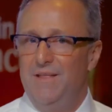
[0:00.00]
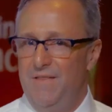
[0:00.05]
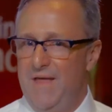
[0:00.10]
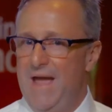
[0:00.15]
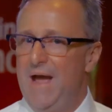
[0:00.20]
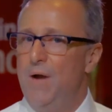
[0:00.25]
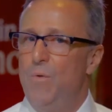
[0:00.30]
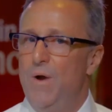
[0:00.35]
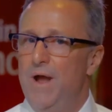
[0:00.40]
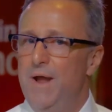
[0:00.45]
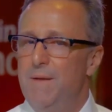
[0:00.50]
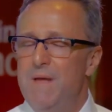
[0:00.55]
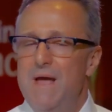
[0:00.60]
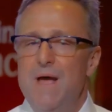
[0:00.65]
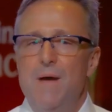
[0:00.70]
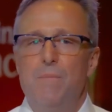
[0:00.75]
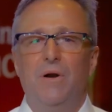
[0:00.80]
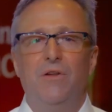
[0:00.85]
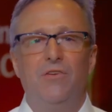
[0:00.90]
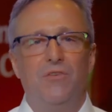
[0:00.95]
that way.
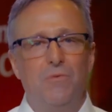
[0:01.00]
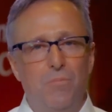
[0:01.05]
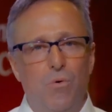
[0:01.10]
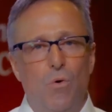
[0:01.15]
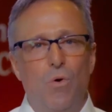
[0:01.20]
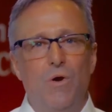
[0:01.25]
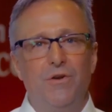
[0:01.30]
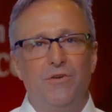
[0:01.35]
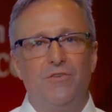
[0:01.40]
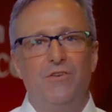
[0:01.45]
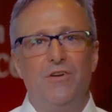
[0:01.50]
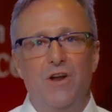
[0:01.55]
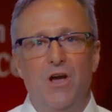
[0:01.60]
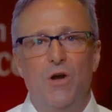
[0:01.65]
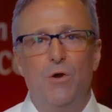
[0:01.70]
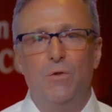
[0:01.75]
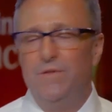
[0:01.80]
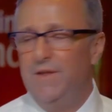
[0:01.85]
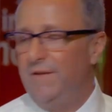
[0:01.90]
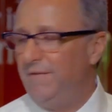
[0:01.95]
But it's important to
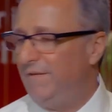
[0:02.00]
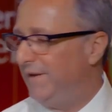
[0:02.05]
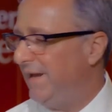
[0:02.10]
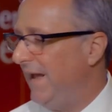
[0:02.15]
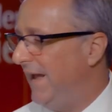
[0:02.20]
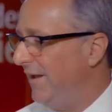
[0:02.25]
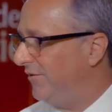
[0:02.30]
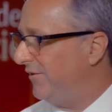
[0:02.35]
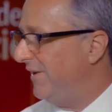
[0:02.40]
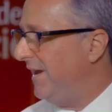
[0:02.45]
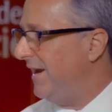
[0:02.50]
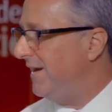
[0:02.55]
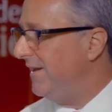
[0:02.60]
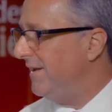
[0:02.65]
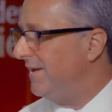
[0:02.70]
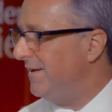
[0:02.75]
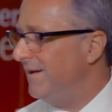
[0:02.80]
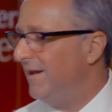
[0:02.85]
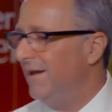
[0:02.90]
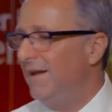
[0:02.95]
note that the
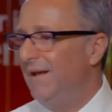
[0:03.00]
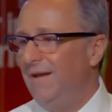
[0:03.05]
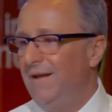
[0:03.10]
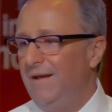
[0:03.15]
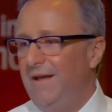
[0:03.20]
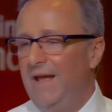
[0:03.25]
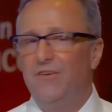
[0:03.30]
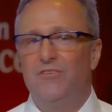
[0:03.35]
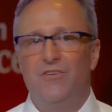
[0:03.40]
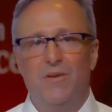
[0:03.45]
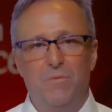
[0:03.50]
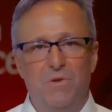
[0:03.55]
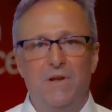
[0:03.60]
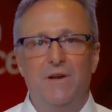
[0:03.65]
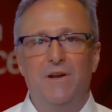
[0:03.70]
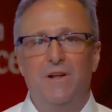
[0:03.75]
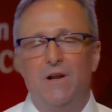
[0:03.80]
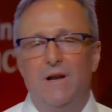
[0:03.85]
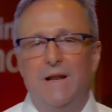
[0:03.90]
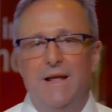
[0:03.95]
Cascadion SM
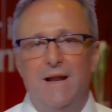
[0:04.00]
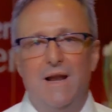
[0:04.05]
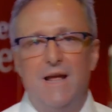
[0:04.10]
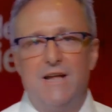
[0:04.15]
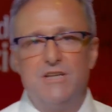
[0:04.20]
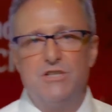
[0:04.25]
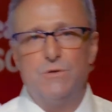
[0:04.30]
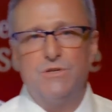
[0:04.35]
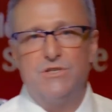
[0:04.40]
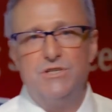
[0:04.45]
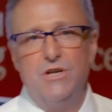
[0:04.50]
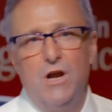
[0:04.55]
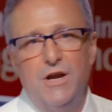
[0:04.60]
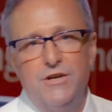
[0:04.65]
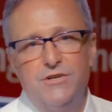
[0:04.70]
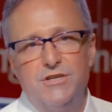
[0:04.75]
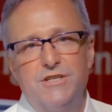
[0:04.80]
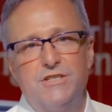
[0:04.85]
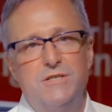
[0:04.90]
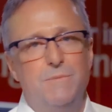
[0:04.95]
Clinical Analyzer is
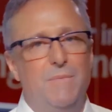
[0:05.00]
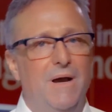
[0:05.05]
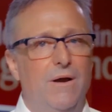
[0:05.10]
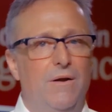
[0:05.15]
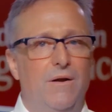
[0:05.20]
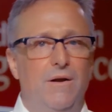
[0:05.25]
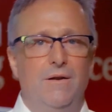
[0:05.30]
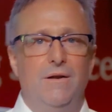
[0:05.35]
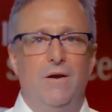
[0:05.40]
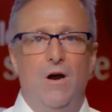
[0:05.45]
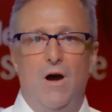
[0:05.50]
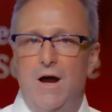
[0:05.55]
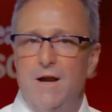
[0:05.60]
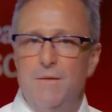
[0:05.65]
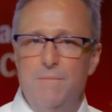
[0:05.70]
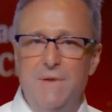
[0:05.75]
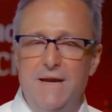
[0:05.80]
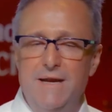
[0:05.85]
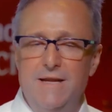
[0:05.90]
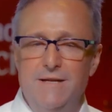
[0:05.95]
not just about
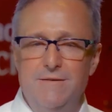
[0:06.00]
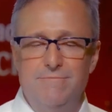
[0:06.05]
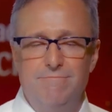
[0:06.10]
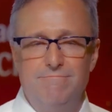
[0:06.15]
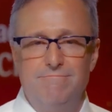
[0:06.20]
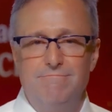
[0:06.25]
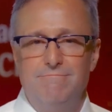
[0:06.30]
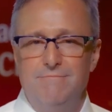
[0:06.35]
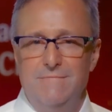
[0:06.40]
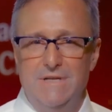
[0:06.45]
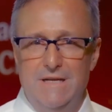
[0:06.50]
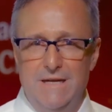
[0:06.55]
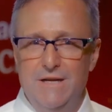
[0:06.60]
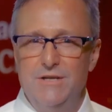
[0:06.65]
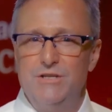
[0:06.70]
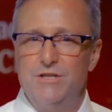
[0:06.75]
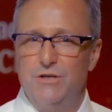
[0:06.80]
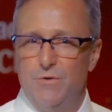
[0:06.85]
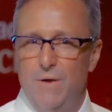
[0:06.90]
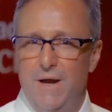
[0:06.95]
automated,
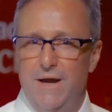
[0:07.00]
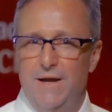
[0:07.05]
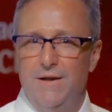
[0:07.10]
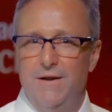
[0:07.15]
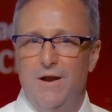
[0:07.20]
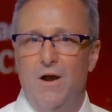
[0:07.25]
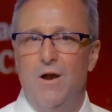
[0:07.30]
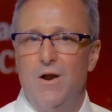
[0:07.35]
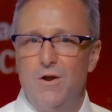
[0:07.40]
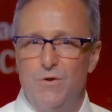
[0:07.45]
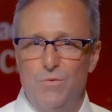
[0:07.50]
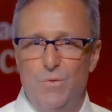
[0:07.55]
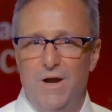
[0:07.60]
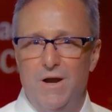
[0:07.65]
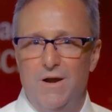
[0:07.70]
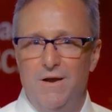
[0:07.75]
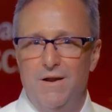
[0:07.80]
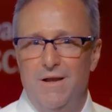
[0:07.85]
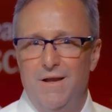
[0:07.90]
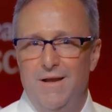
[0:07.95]
integrated
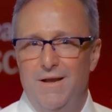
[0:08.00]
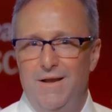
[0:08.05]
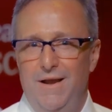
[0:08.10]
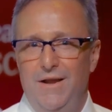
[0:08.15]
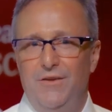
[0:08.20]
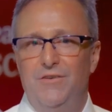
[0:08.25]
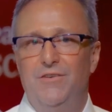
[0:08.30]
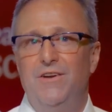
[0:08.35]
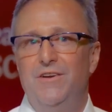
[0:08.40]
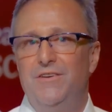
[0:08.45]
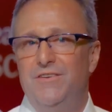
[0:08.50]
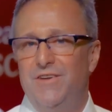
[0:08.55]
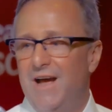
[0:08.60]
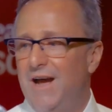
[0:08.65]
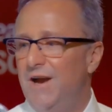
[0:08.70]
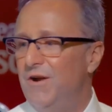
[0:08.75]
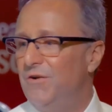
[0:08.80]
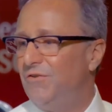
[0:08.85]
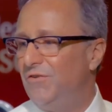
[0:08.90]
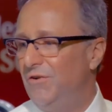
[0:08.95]
hardware. It's an
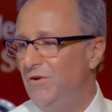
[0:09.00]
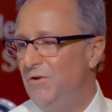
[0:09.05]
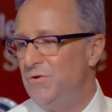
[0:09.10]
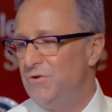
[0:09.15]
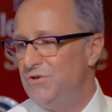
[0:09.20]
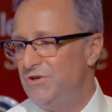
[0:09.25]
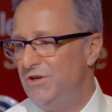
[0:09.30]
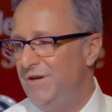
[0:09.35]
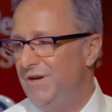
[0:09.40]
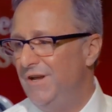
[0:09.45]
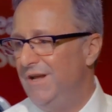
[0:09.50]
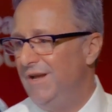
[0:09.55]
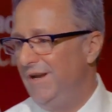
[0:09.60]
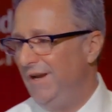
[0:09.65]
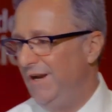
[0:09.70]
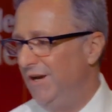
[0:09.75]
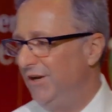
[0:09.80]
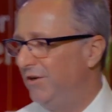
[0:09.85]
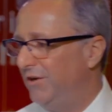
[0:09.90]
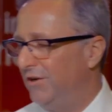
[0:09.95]
entire solution,
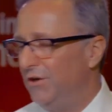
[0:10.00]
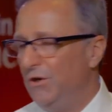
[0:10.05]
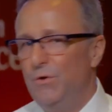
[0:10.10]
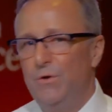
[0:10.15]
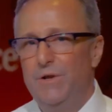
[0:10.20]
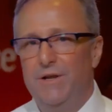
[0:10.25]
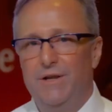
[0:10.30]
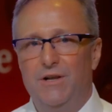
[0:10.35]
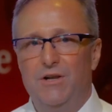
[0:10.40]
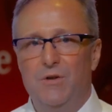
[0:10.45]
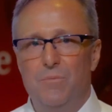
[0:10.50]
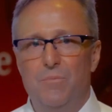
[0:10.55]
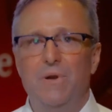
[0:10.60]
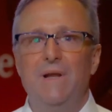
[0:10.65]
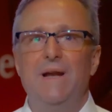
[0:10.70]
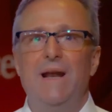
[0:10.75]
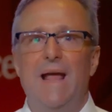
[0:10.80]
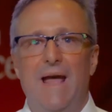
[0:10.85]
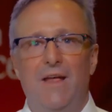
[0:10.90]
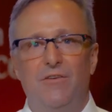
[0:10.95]
including
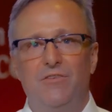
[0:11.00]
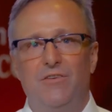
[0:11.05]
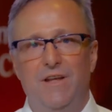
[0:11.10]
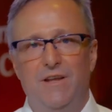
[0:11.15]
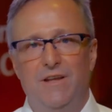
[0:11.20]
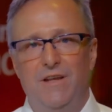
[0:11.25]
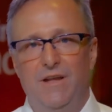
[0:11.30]
complete assay